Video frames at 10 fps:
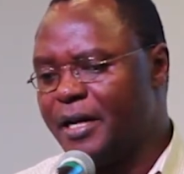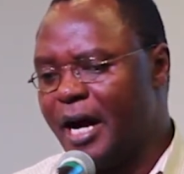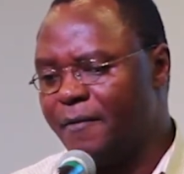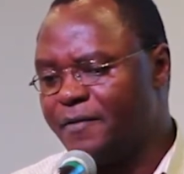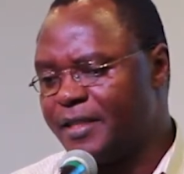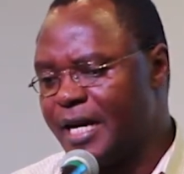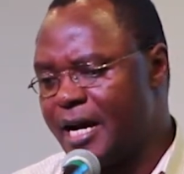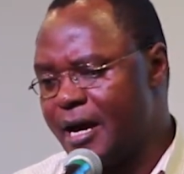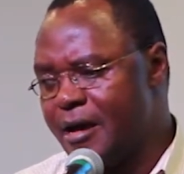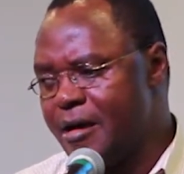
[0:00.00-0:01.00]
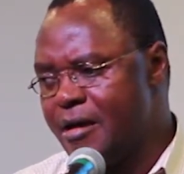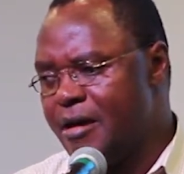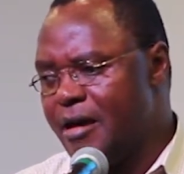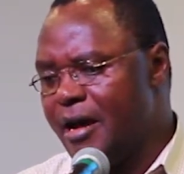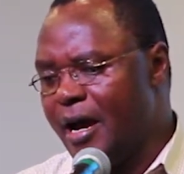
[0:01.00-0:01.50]
after
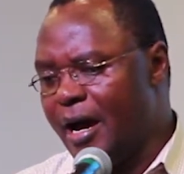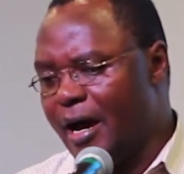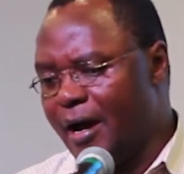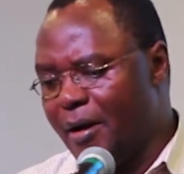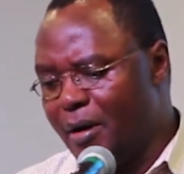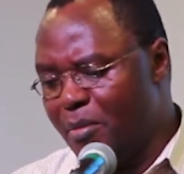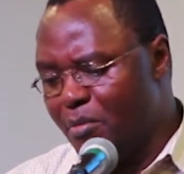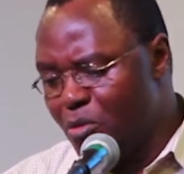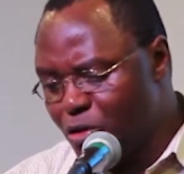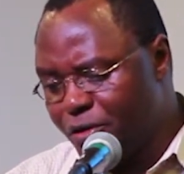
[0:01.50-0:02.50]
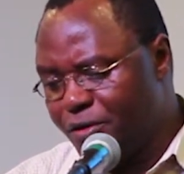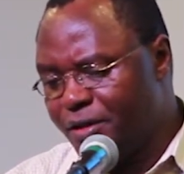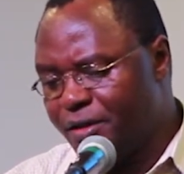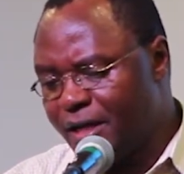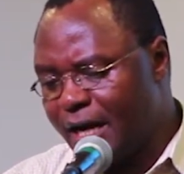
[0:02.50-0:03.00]
uh,
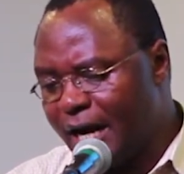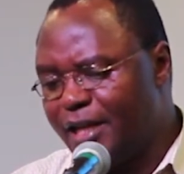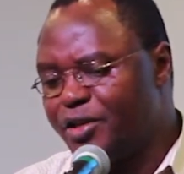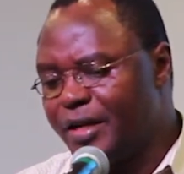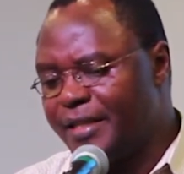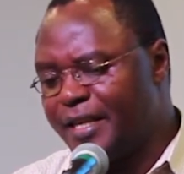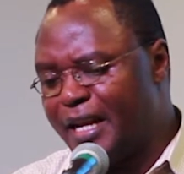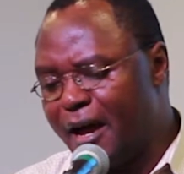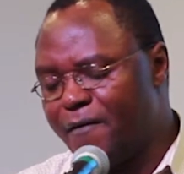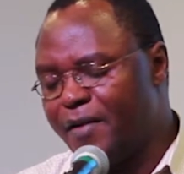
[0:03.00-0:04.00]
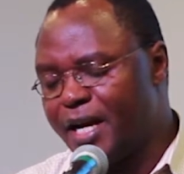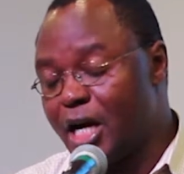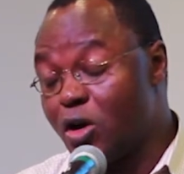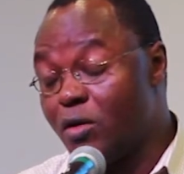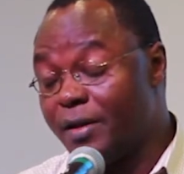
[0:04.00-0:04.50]
most countries in
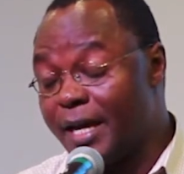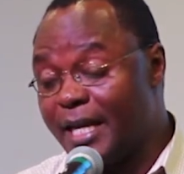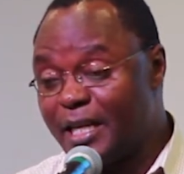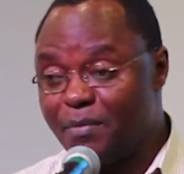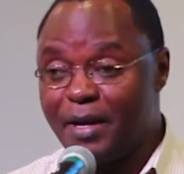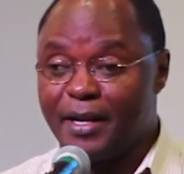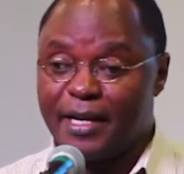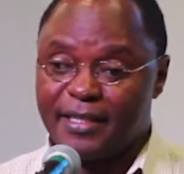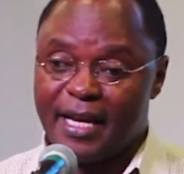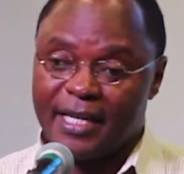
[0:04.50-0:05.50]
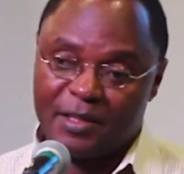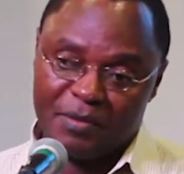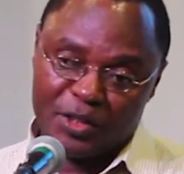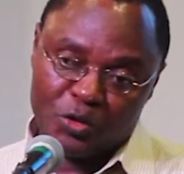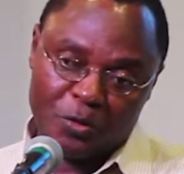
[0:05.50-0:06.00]
Africa got their independence. That's
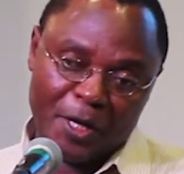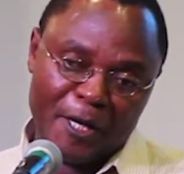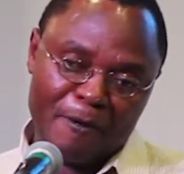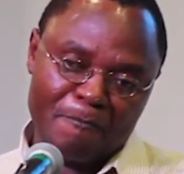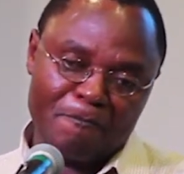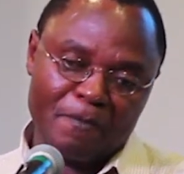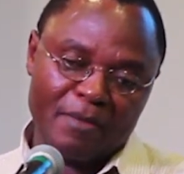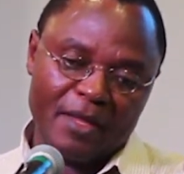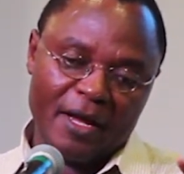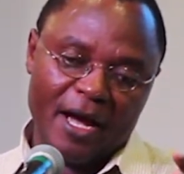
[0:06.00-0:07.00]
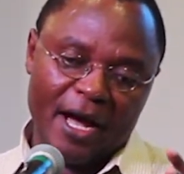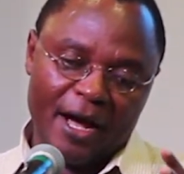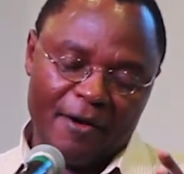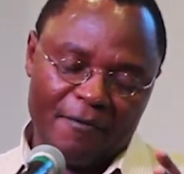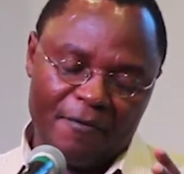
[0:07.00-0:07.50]
between
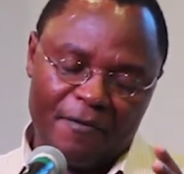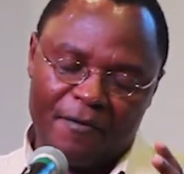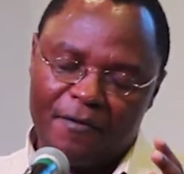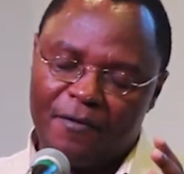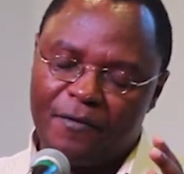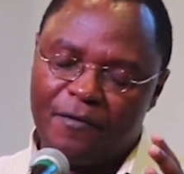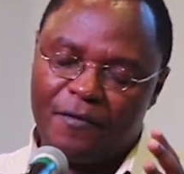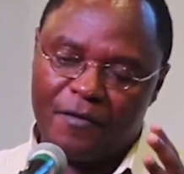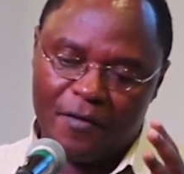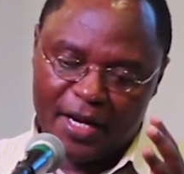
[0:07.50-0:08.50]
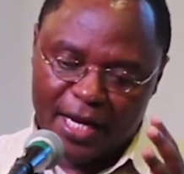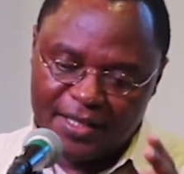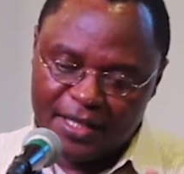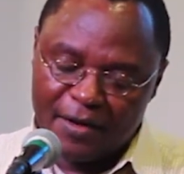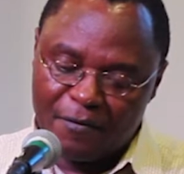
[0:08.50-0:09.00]
uh,
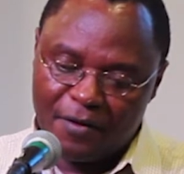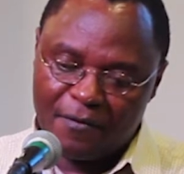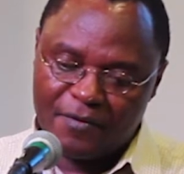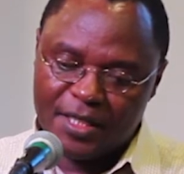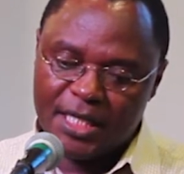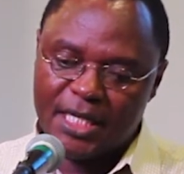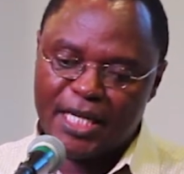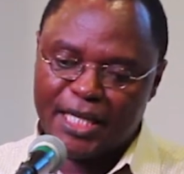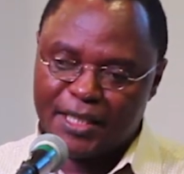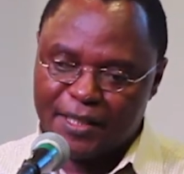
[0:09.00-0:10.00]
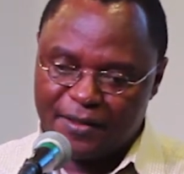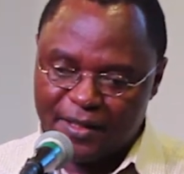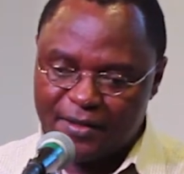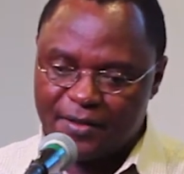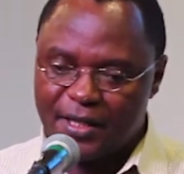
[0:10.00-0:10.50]
nineteen fifty, nineteen
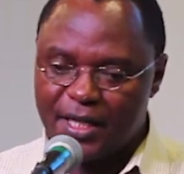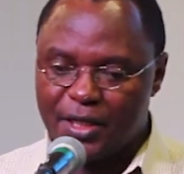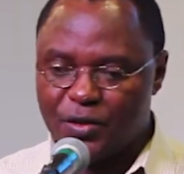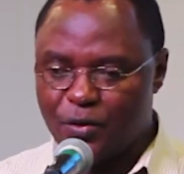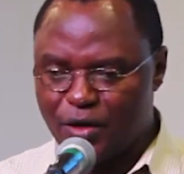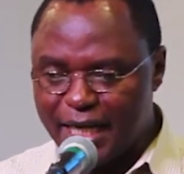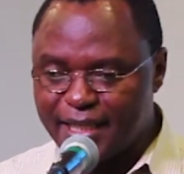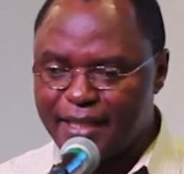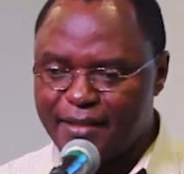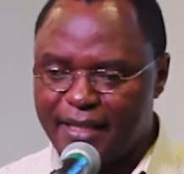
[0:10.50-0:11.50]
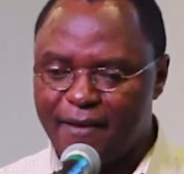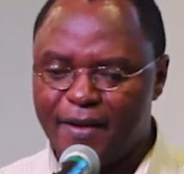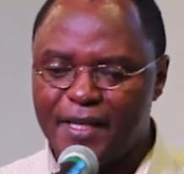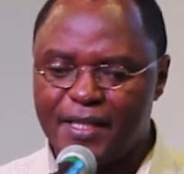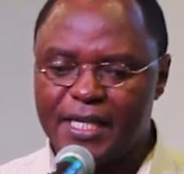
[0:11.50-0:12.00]
sixty to nineteen
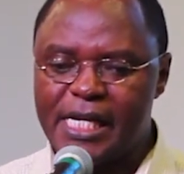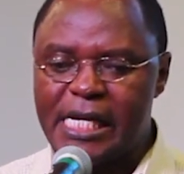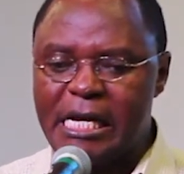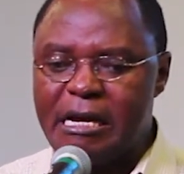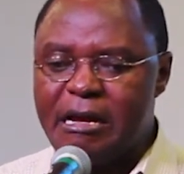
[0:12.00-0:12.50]
seventy.